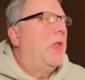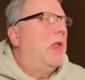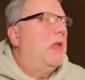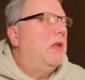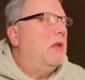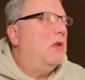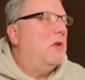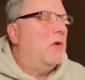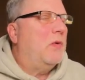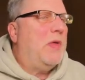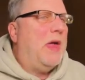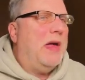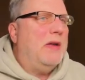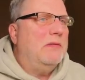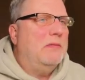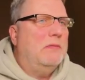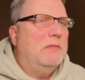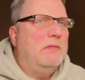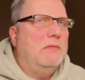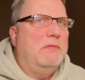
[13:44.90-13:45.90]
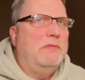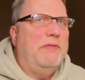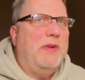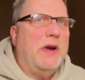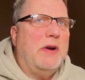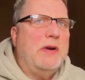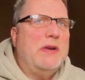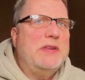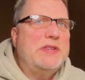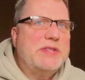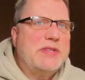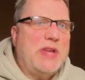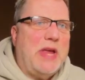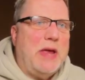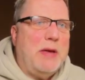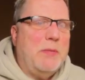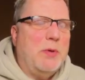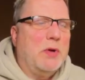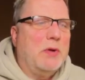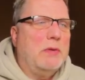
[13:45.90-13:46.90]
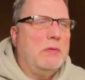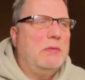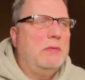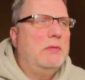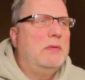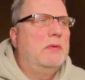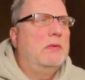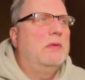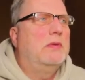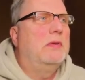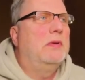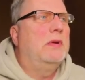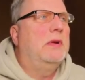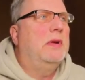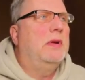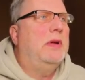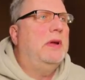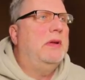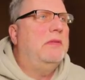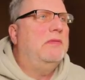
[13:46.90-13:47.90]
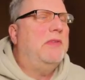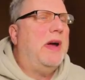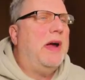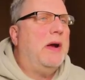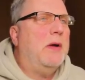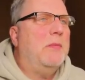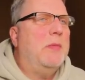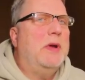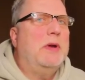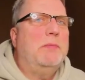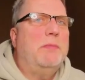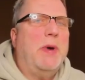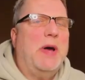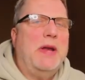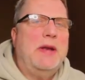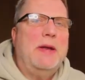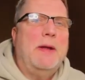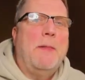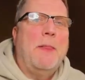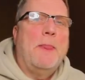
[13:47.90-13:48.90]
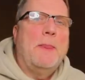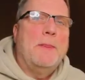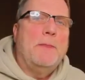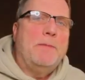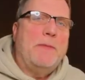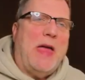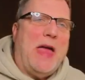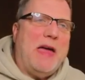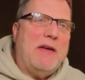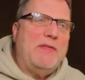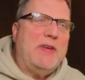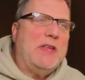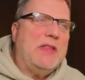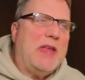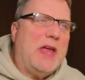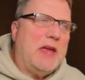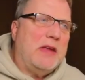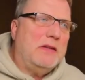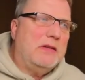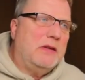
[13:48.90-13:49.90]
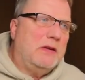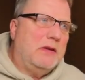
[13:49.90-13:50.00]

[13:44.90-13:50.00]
that very stable environment, but having that